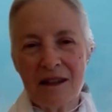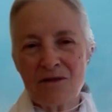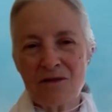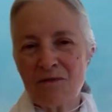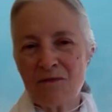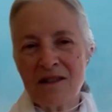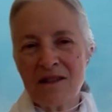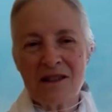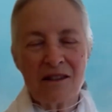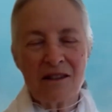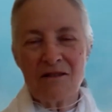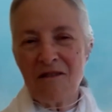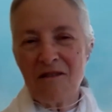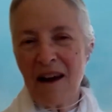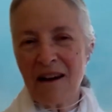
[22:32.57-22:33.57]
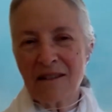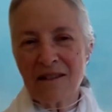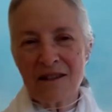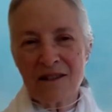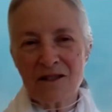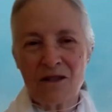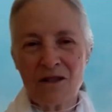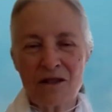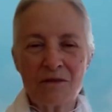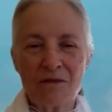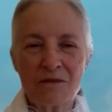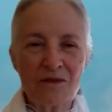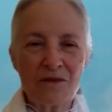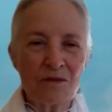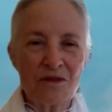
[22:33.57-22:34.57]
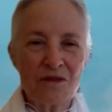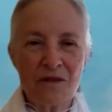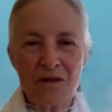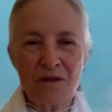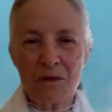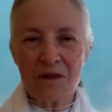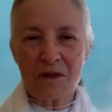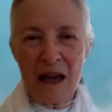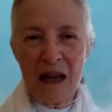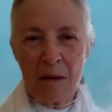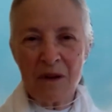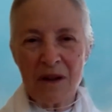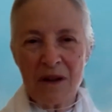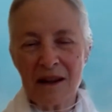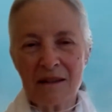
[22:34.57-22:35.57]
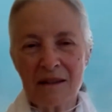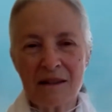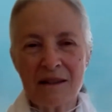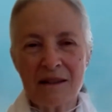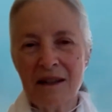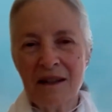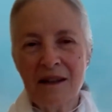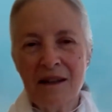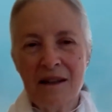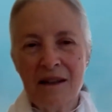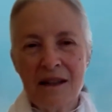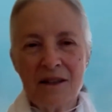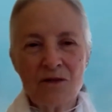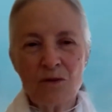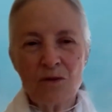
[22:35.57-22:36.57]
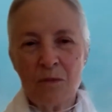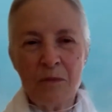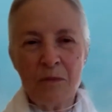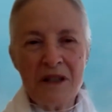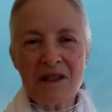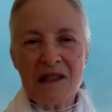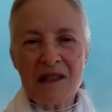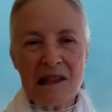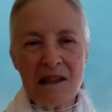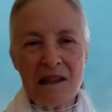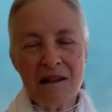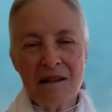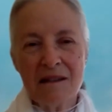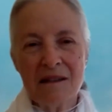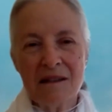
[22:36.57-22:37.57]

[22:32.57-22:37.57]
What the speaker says: racing around and it's got all sorts of thoughts happening and it's all busy,